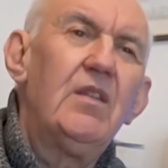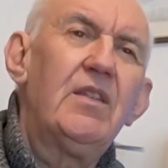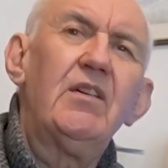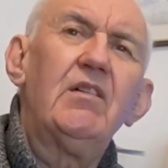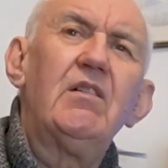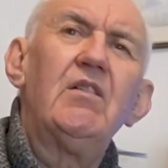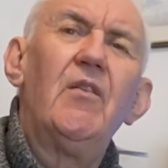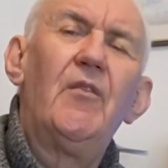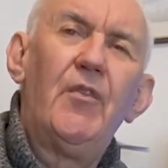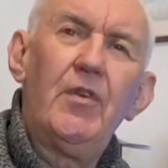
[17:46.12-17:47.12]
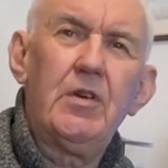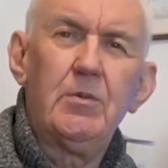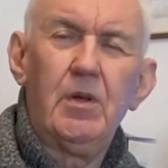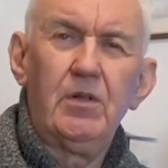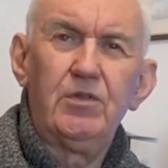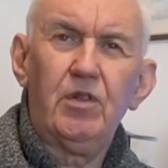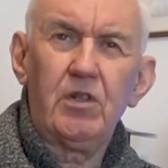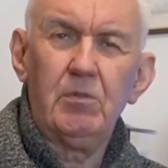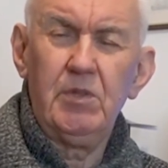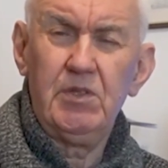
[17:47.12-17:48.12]
They're very well
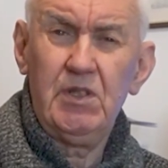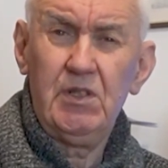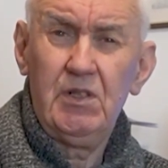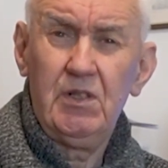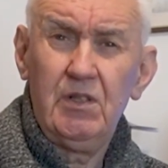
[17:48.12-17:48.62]
documented.